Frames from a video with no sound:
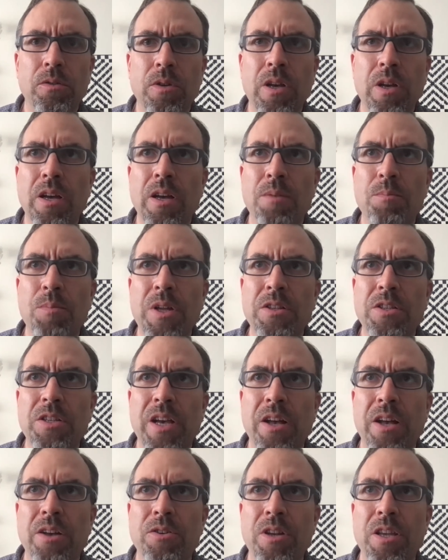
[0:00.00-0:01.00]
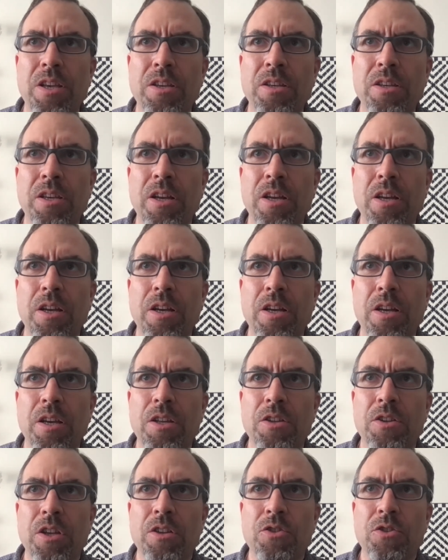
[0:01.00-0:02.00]
mentality
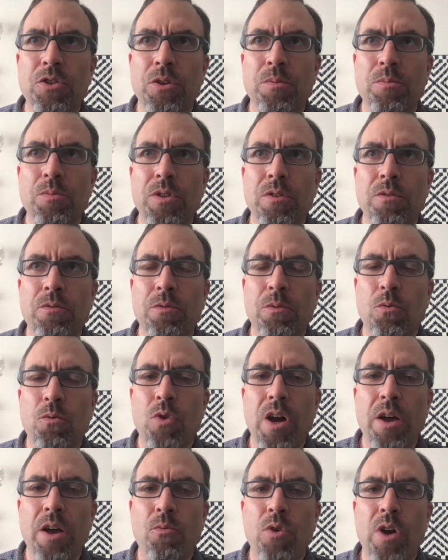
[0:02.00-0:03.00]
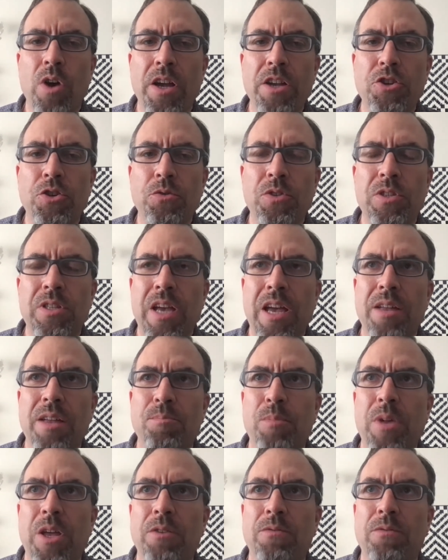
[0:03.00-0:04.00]
in terms of why choose that
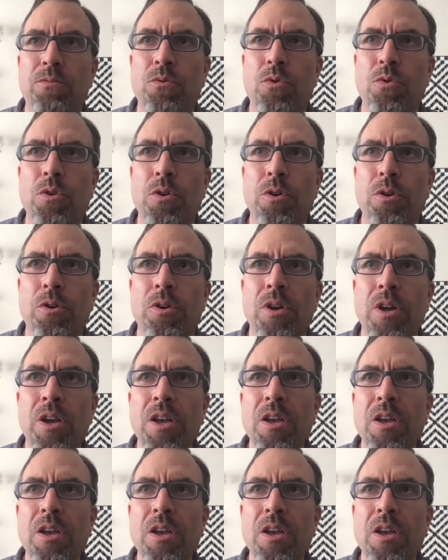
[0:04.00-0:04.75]
metaphor